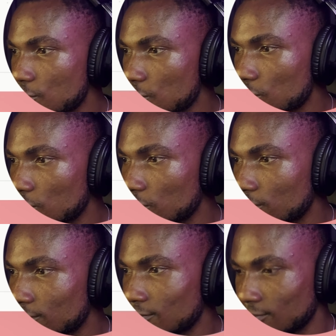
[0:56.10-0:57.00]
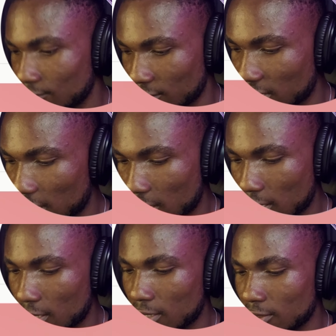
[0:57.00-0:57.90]
to
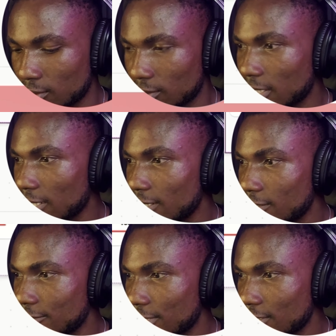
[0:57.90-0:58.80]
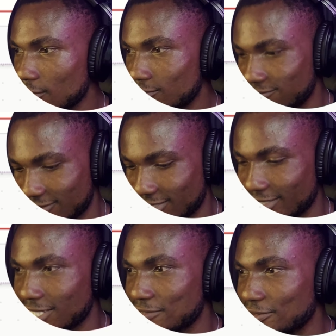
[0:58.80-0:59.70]
gallery.
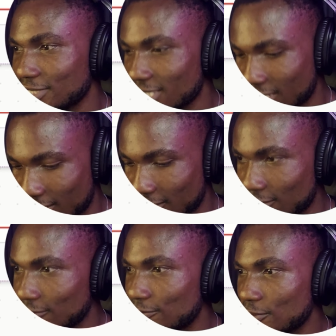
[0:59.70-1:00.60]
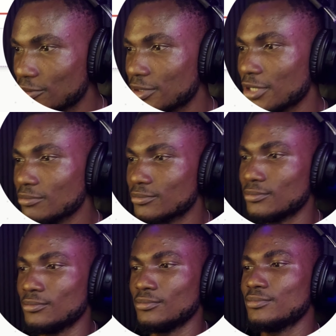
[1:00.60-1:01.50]
That's funny. View. Okay.
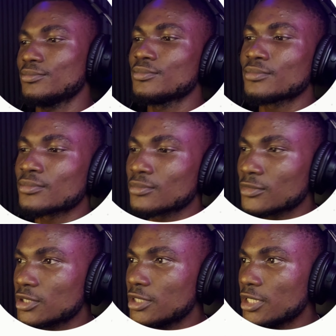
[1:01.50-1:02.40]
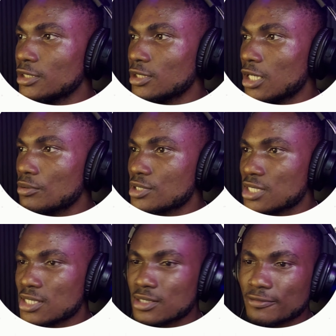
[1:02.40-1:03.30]
Then I will
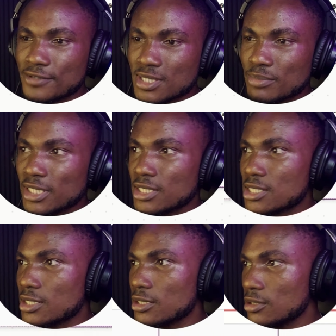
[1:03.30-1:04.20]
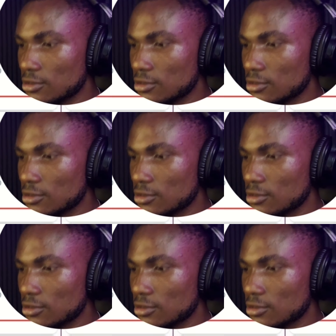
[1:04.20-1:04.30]
set the visibility